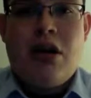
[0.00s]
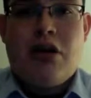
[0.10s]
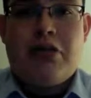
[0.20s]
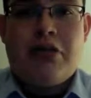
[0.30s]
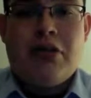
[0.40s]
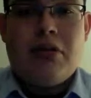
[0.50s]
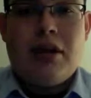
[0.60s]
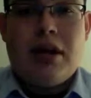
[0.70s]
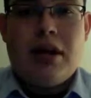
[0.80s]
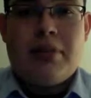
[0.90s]
also
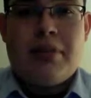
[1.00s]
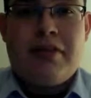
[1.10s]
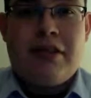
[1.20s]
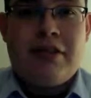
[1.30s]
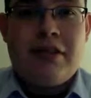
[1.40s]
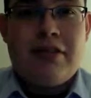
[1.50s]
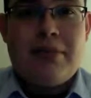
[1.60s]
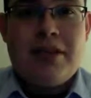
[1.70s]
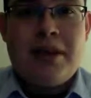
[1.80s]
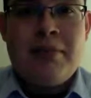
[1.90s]
the professionalism
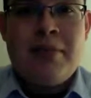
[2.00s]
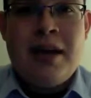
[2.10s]
theme,